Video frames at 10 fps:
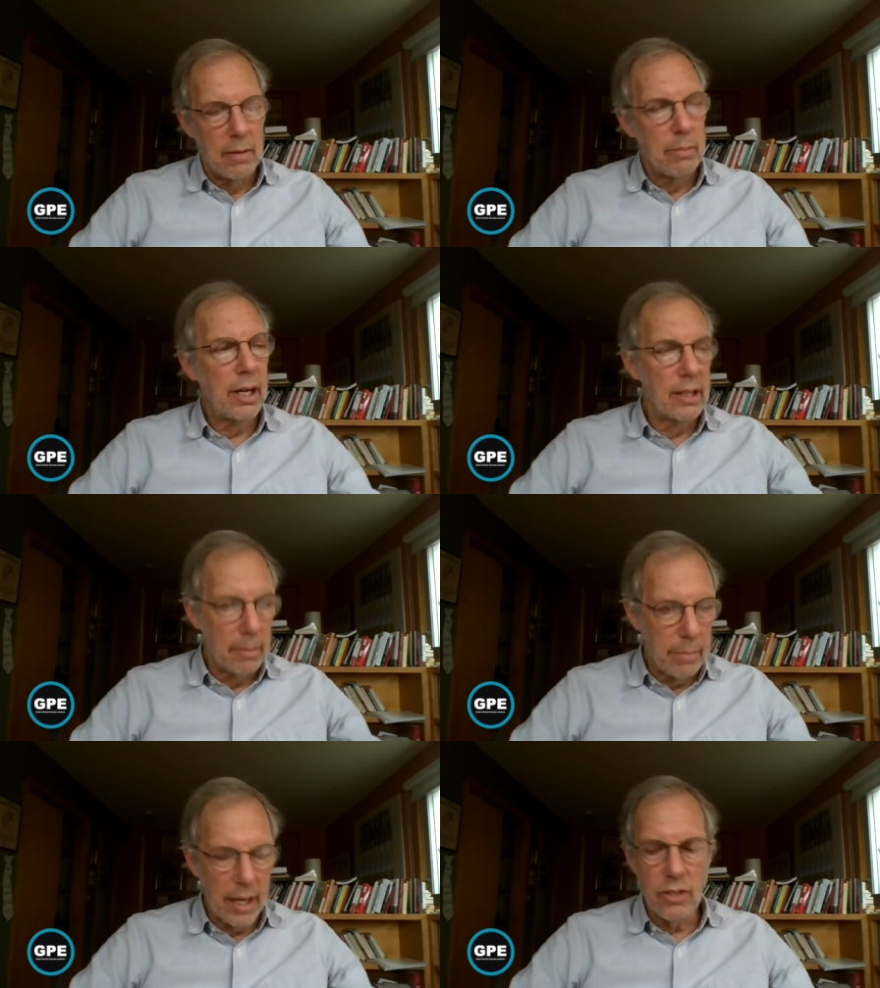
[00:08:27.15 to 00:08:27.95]
but they're
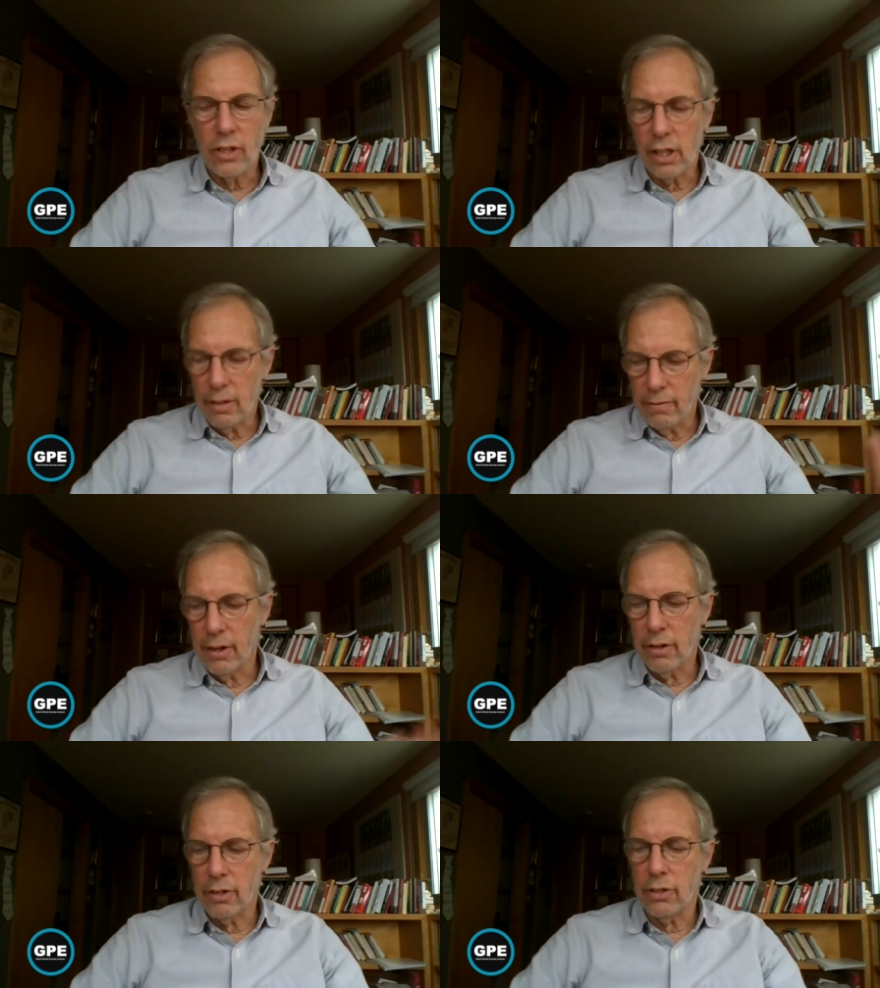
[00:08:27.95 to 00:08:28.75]
basically
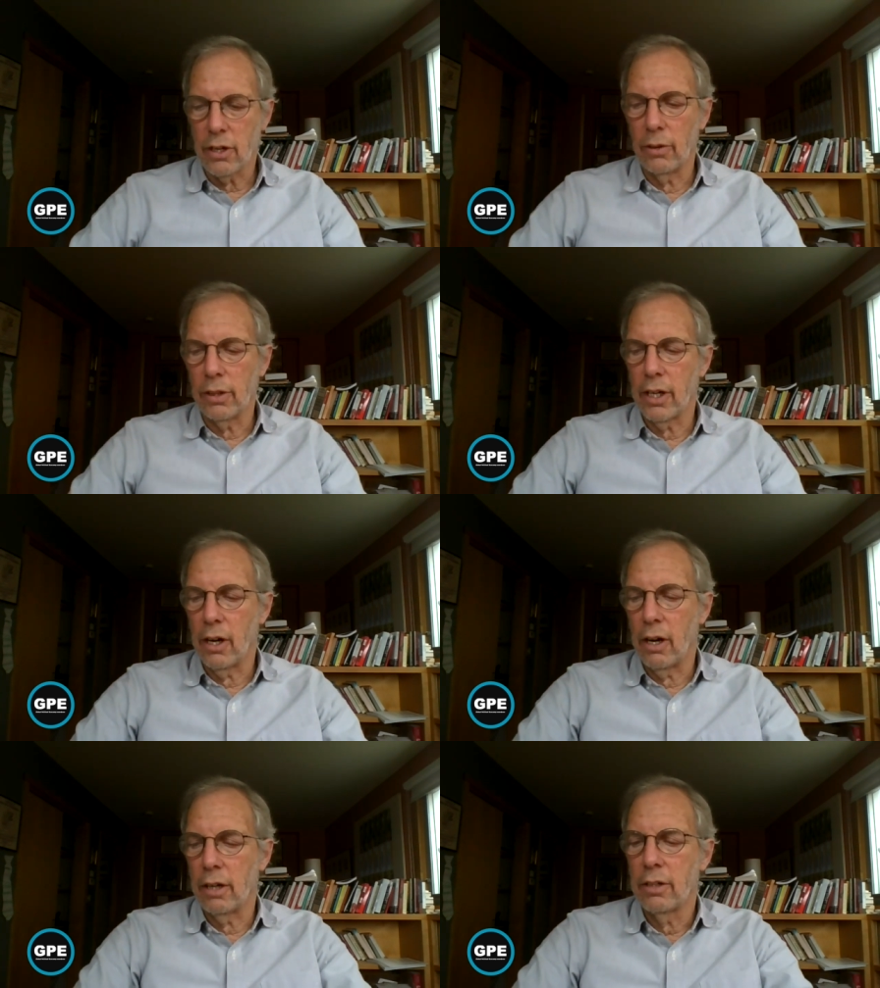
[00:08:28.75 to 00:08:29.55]
focused only
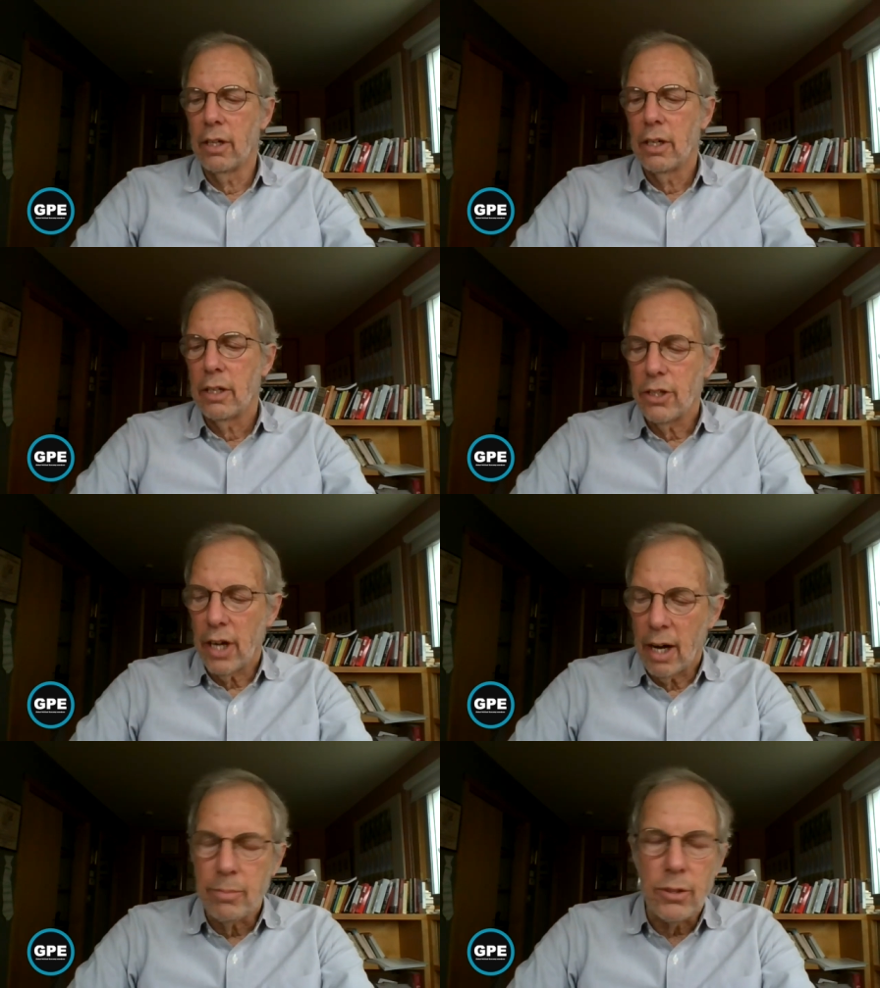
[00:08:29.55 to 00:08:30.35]
on
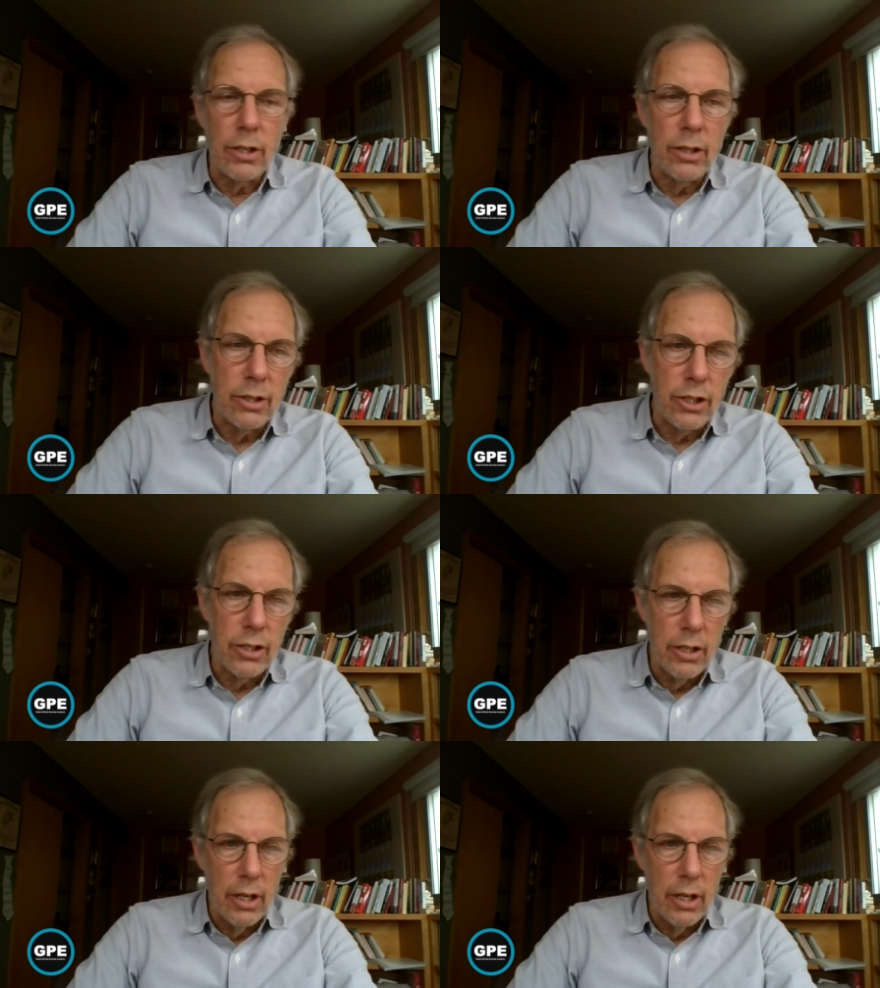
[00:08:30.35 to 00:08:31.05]
job search,